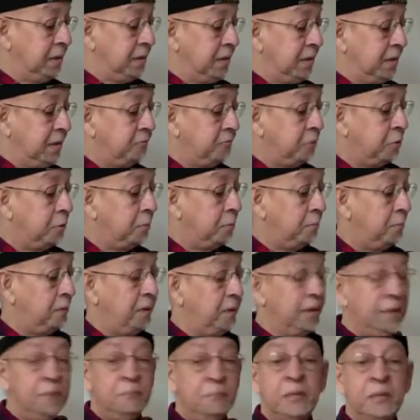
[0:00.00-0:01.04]
in form
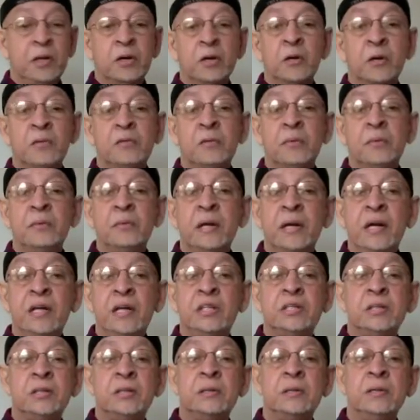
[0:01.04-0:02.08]
because of the
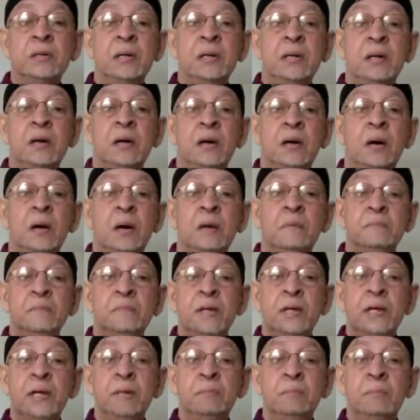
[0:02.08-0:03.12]
nature of
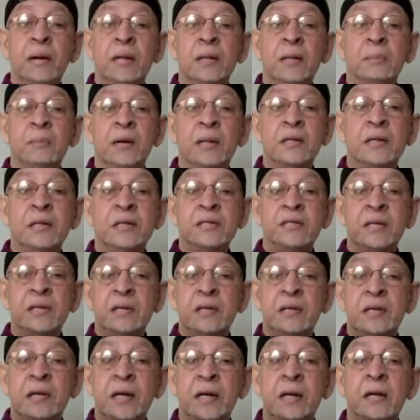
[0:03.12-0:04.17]
the mathematics
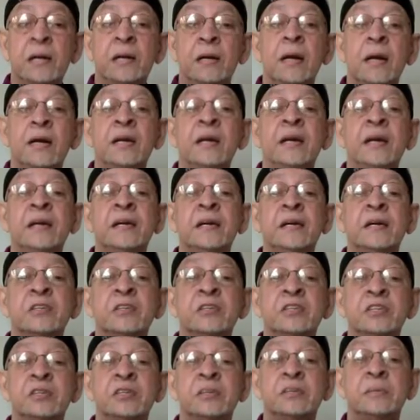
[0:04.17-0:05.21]
and the analytical
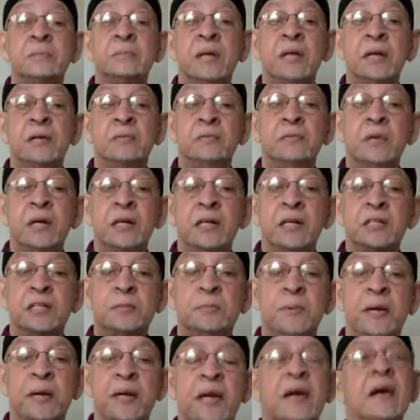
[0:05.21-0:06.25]
system that we are
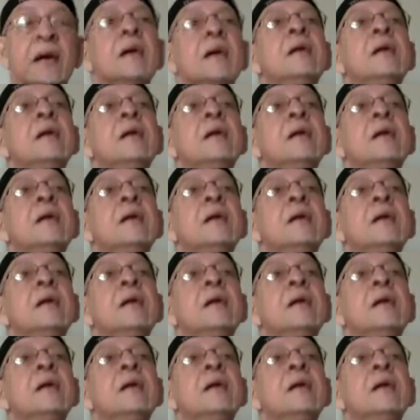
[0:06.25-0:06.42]
explaining.